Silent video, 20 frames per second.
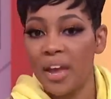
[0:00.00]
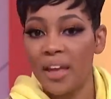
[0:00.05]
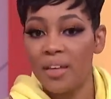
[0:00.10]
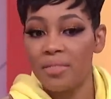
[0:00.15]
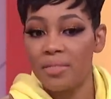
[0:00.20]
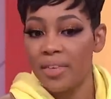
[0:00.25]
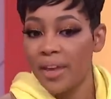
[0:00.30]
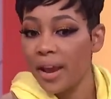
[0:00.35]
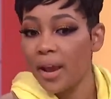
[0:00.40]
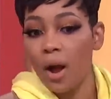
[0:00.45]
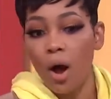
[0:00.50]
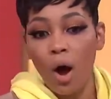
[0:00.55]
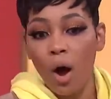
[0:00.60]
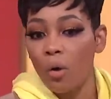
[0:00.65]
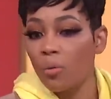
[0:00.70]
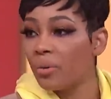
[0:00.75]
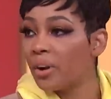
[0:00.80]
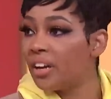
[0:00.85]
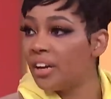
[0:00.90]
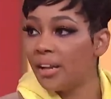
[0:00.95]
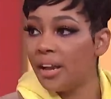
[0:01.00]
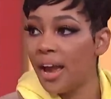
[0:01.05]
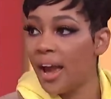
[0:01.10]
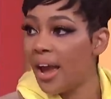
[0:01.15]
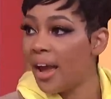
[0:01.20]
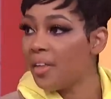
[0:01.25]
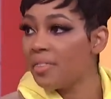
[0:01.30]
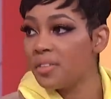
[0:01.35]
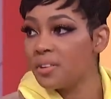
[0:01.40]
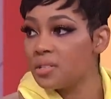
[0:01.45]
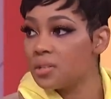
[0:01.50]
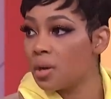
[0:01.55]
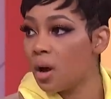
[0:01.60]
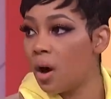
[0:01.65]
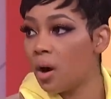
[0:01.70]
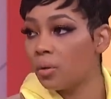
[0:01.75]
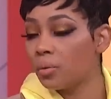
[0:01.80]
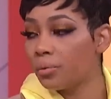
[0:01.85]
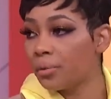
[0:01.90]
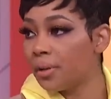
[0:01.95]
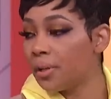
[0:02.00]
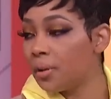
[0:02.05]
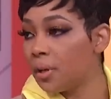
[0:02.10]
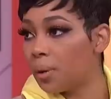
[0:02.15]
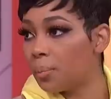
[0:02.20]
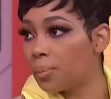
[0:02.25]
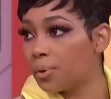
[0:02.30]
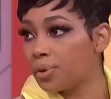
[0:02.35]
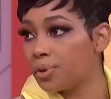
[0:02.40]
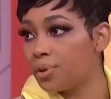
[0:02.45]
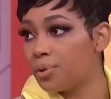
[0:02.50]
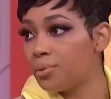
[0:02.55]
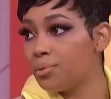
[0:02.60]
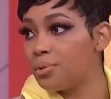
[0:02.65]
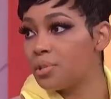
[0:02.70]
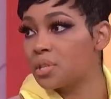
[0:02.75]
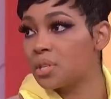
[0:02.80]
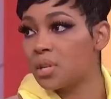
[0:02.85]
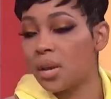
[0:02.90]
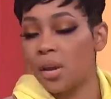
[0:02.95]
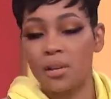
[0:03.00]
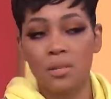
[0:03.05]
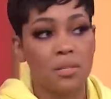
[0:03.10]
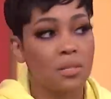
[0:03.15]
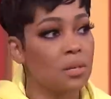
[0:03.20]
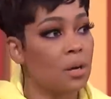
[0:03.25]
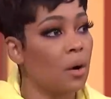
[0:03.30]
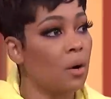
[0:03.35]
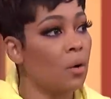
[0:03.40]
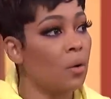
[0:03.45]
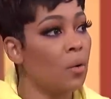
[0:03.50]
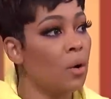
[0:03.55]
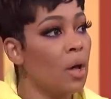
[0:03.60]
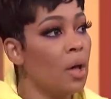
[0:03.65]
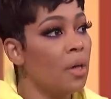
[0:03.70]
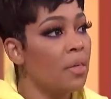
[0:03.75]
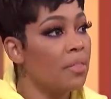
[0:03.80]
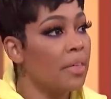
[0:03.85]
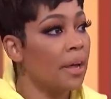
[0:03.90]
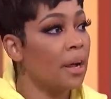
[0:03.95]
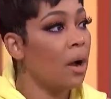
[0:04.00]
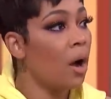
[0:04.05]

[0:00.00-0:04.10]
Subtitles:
and they already had the song written and produced, mm-hmm. and so they